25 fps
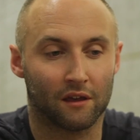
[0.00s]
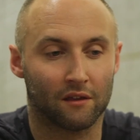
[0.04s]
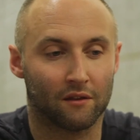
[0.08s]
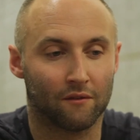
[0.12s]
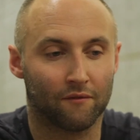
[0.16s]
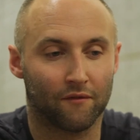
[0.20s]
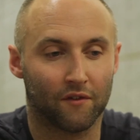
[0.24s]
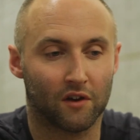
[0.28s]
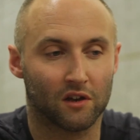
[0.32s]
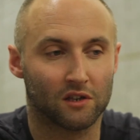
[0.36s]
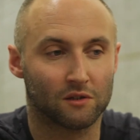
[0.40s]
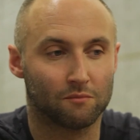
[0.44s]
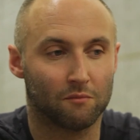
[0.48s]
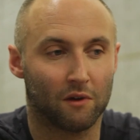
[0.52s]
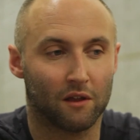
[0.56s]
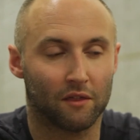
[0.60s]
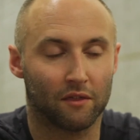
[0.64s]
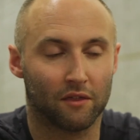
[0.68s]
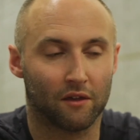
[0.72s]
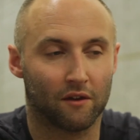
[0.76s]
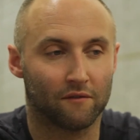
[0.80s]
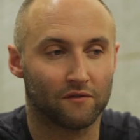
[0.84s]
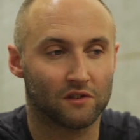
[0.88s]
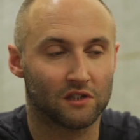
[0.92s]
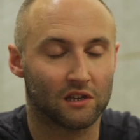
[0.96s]
the first
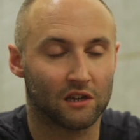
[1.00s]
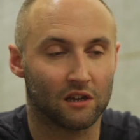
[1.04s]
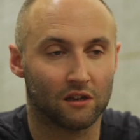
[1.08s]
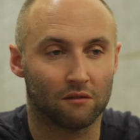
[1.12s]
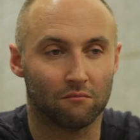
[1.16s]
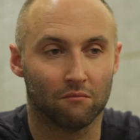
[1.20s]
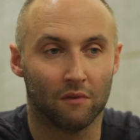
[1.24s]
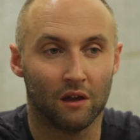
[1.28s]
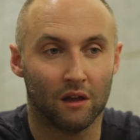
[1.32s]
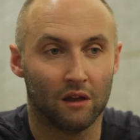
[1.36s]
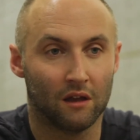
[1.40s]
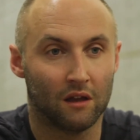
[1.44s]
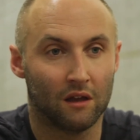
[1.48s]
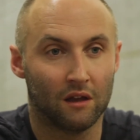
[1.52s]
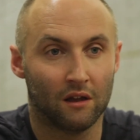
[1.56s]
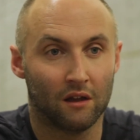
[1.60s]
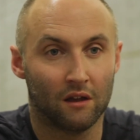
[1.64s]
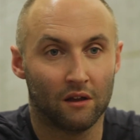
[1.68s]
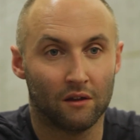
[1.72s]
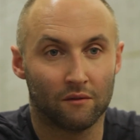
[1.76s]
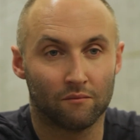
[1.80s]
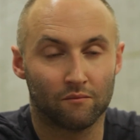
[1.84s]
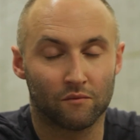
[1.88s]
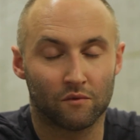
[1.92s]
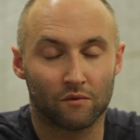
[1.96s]
month I've seen
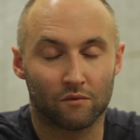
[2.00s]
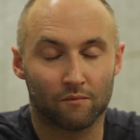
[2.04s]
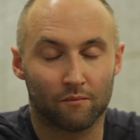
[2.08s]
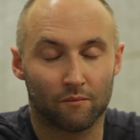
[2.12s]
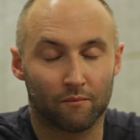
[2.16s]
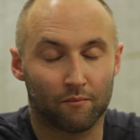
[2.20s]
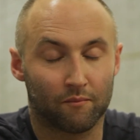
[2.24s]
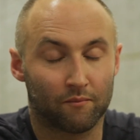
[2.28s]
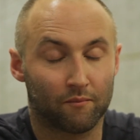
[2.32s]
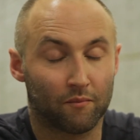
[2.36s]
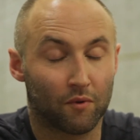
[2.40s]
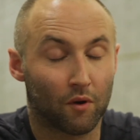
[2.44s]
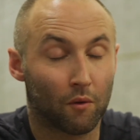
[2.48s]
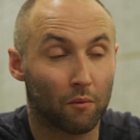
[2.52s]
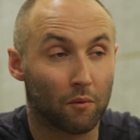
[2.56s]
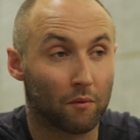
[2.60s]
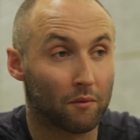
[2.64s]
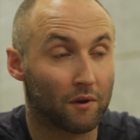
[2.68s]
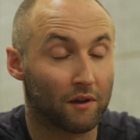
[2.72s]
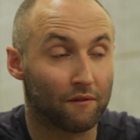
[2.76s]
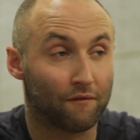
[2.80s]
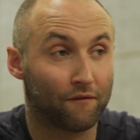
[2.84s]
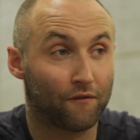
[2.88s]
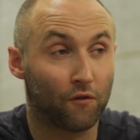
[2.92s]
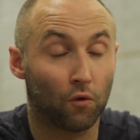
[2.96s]

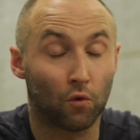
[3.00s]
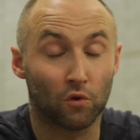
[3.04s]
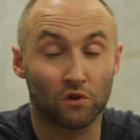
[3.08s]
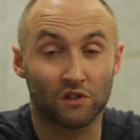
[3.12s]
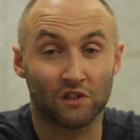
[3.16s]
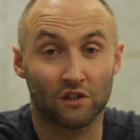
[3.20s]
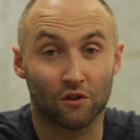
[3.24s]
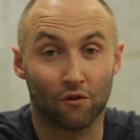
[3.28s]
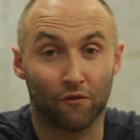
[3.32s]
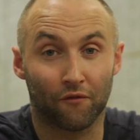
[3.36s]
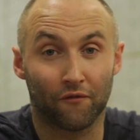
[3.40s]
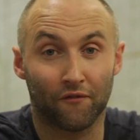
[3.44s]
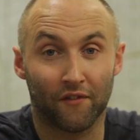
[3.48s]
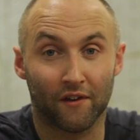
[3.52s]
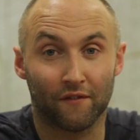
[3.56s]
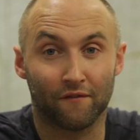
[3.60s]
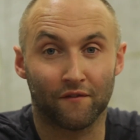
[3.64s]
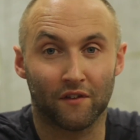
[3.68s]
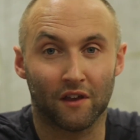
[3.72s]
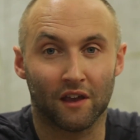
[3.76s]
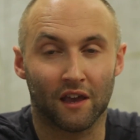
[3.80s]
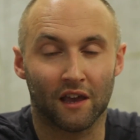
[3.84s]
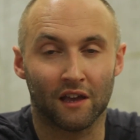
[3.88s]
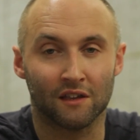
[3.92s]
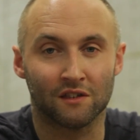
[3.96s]
probably 40 or
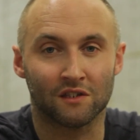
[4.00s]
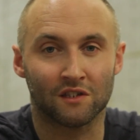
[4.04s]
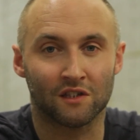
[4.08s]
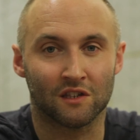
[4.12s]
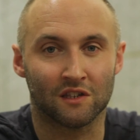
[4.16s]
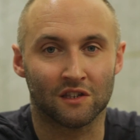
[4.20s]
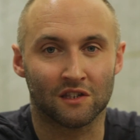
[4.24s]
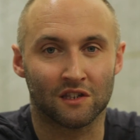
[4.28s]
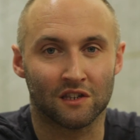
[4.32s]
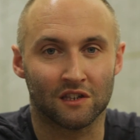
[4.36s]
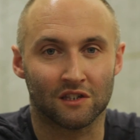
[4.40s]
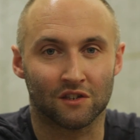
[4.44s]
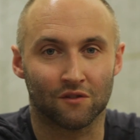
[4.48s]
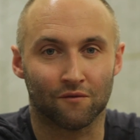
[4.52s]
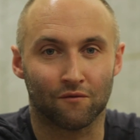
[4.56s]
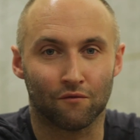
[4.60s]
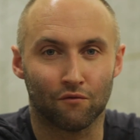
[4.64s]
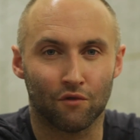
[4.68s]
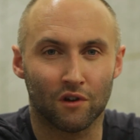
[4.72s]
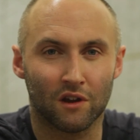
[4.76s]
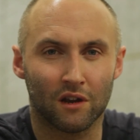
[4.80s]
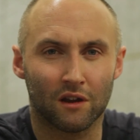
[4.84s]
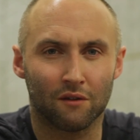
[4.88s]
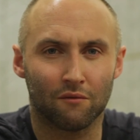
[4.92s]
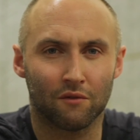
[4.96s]
50 instances of
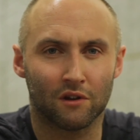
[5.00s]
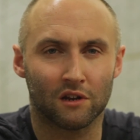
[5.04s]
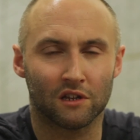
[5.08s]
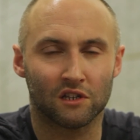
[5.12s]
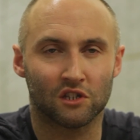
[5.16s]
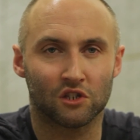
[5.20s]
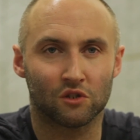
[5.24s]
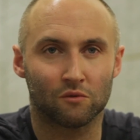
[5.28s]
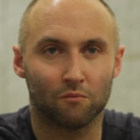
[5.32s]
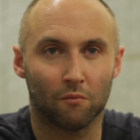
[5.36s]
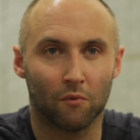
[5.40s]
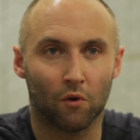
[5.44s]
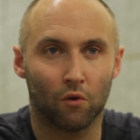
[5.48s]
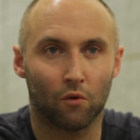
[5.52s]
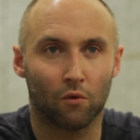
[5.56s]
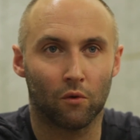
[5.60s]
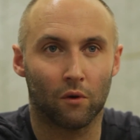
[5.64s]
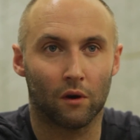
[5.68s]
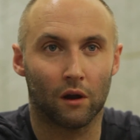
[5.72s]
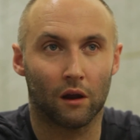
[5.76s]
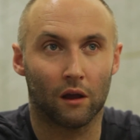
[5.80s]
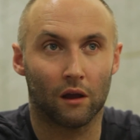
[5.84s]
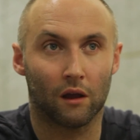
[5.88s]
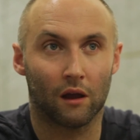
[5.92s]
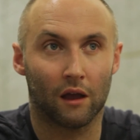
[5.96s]
really, really
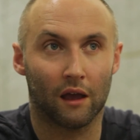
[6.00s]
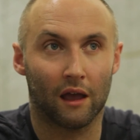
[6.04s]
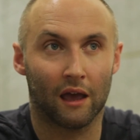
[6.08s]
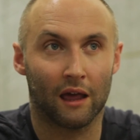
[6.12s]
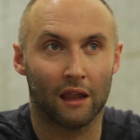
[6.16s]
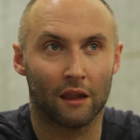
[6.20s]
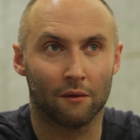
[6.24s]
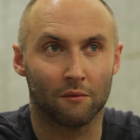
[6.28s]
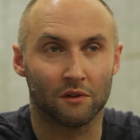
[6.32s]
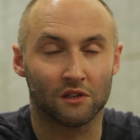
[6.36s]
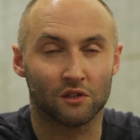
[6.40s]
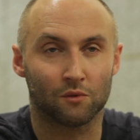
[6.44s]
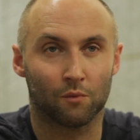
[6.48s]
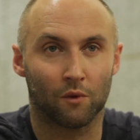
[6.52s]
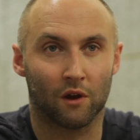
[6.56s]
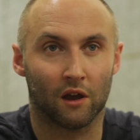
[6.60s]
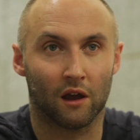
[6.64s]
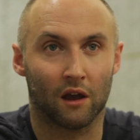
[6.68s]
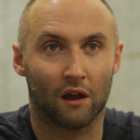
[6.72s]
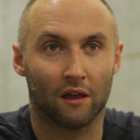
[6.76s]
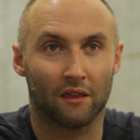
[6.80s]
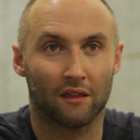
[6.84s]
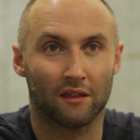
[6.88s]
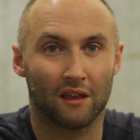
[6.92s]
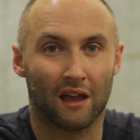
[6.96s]
small elements
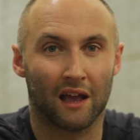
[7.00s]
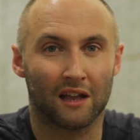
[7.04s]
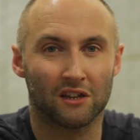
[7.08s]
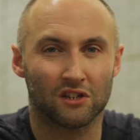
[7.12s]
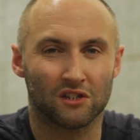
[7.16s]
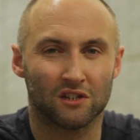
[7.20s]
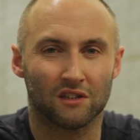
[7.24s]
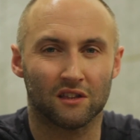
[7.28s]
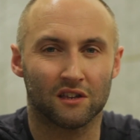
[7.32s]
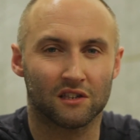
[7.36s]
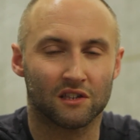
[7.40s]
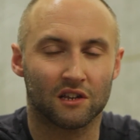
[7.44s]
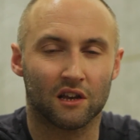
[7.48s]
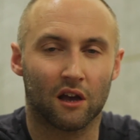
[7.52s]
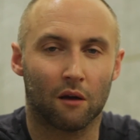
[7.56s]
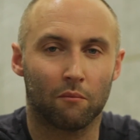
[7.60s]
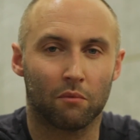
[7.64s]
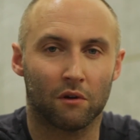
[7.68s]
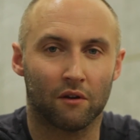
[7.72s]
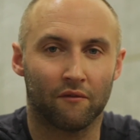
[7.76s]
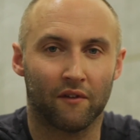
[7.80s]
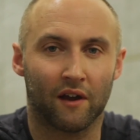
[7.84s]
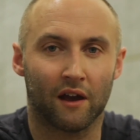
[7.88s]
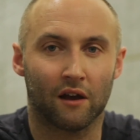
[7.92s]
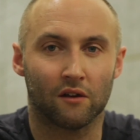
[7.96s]
where actually there's a
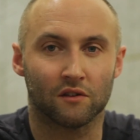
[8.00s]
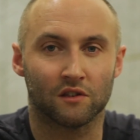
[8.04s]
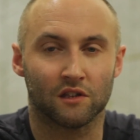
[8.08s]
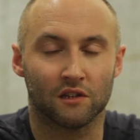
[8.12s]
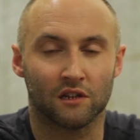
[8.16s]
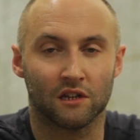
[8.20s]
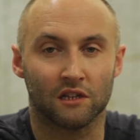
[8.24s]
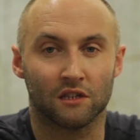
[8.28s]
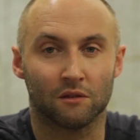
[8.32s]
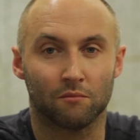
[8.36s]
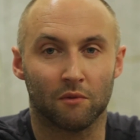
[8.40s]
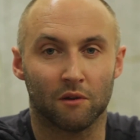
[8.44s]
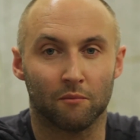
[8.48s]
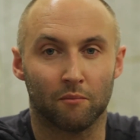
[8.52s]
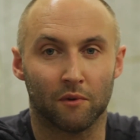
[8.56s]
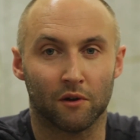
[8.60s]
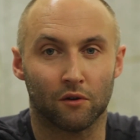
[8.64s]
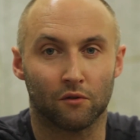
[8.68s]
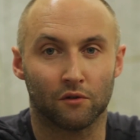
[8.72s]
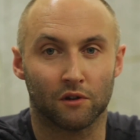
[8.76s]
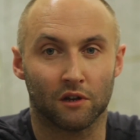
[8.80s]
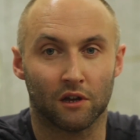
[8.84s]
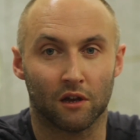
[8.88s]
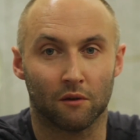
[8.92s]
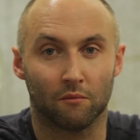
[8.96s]
couple of hours that need to be
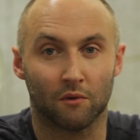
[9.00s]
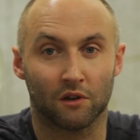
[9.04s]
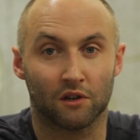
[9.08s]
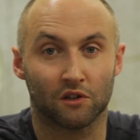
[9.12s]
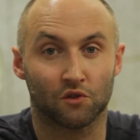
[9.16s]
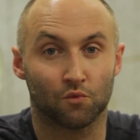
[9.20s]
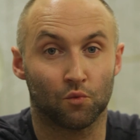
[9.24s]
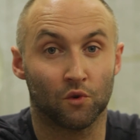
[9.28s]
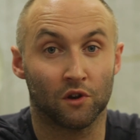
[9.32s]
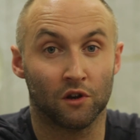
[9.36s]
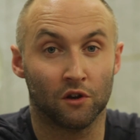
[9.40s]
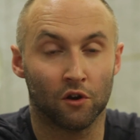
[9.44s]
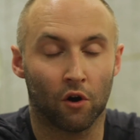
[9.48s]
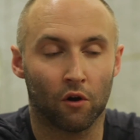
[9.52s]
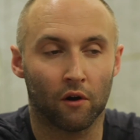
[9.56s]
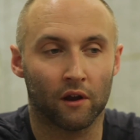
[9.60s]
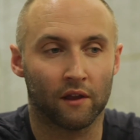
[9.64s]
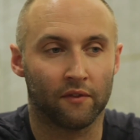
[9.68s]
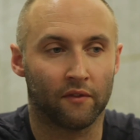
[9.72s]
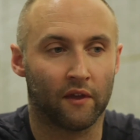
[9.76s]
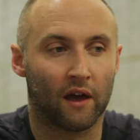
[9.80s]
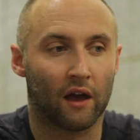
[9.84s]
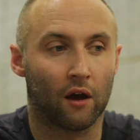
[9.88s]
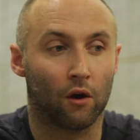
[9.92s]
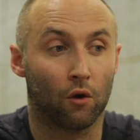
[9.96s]
billed here because we're not
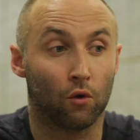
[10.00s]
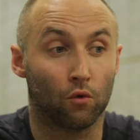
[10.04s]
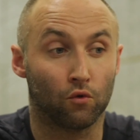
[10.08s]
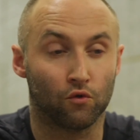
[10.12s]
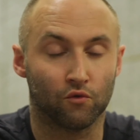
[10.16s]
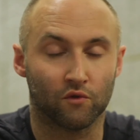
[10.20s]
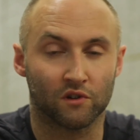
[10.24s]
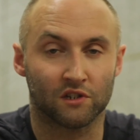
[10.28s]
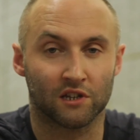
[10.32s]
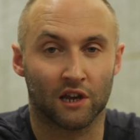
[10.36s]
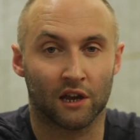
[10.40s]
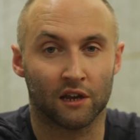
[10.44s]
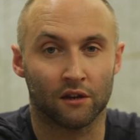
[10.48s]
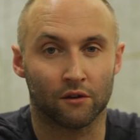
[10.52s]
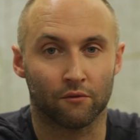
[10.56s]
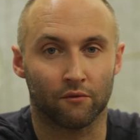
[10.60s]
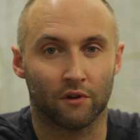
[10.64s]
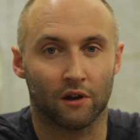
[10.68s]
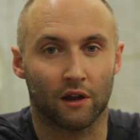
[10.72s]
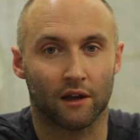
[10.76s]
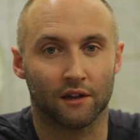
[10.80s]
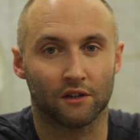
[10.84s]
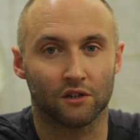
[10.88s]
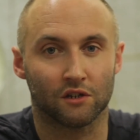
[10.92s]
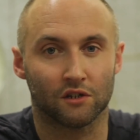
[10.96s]
in that old retainer
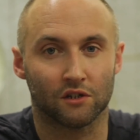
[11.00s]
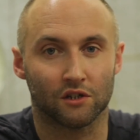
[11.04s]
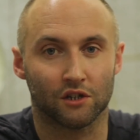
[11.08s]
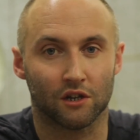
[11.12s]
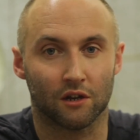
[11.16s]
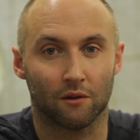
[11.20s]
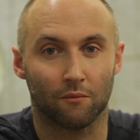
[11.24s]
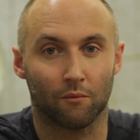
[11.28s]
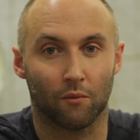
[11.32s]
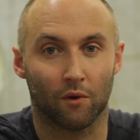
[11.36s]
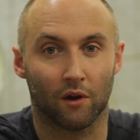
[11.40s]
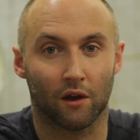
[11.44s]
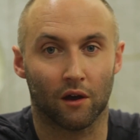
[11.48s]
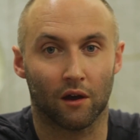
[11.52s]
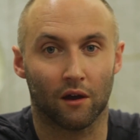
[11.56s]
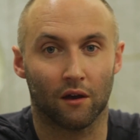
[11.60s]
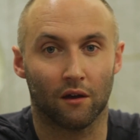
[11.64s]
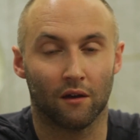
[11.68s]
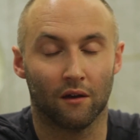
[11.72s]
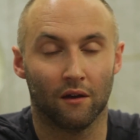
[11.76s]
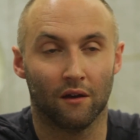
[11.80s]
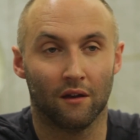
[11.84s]
relationship where